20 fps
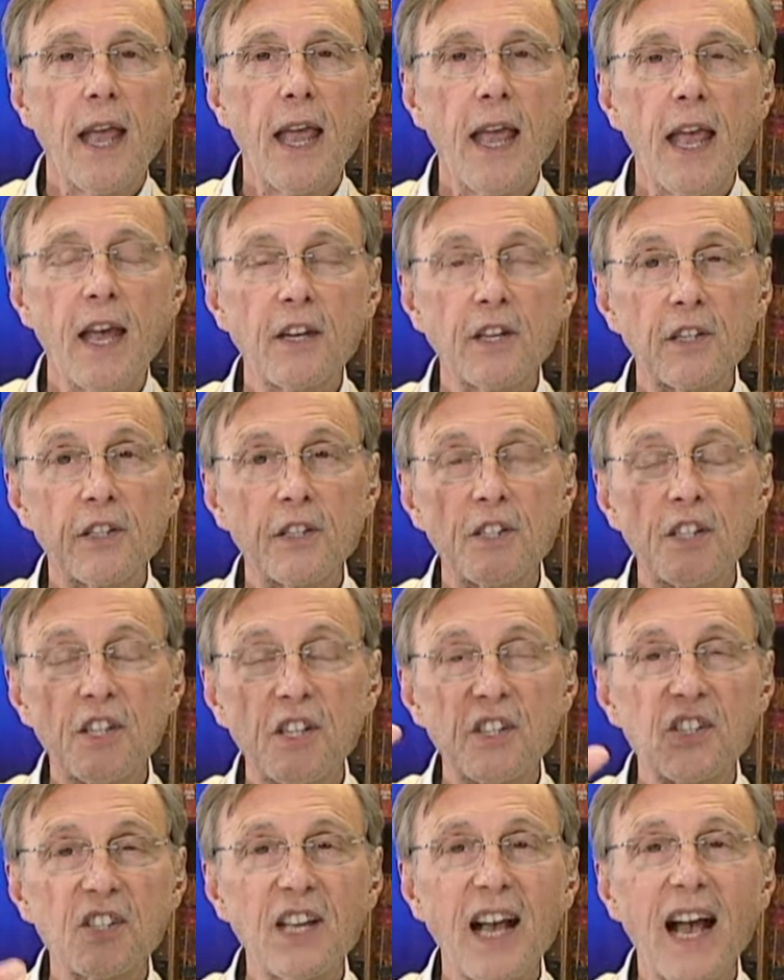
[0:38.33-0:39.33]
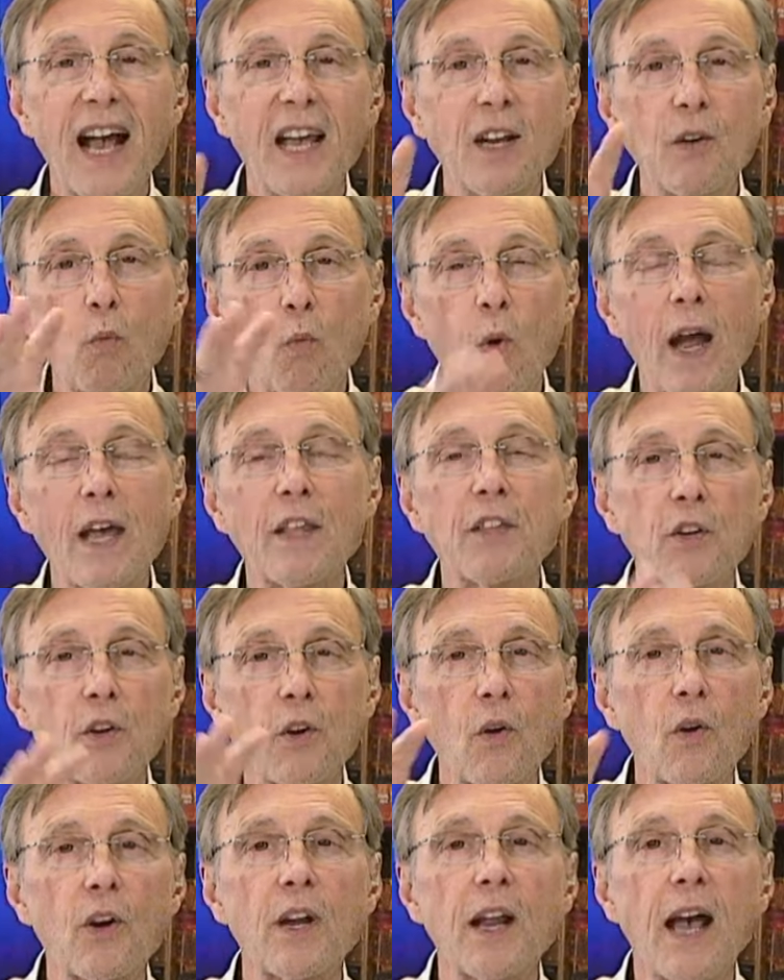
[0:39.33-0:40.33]
and decide whether
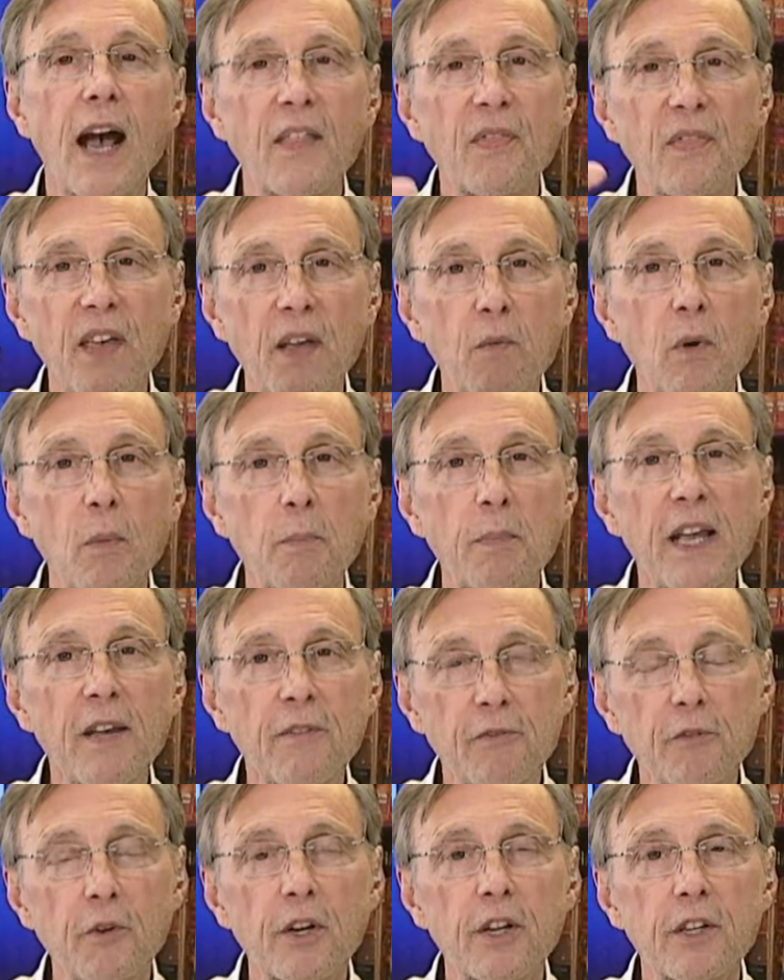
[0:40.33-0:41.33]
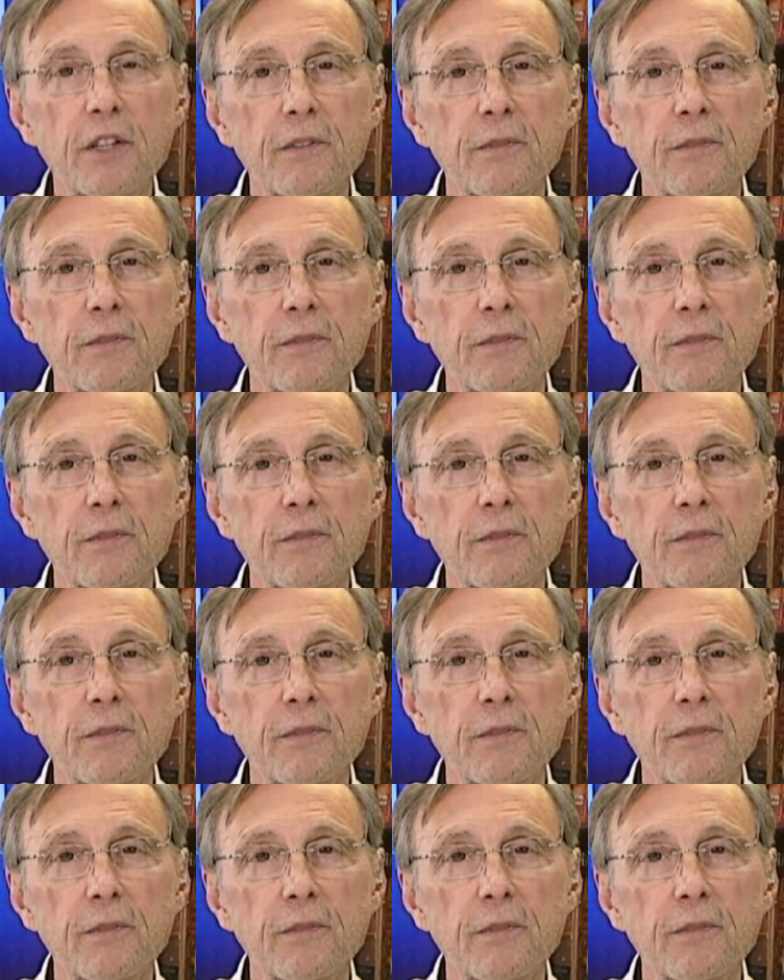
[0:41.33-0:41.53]
or not they will pay for it.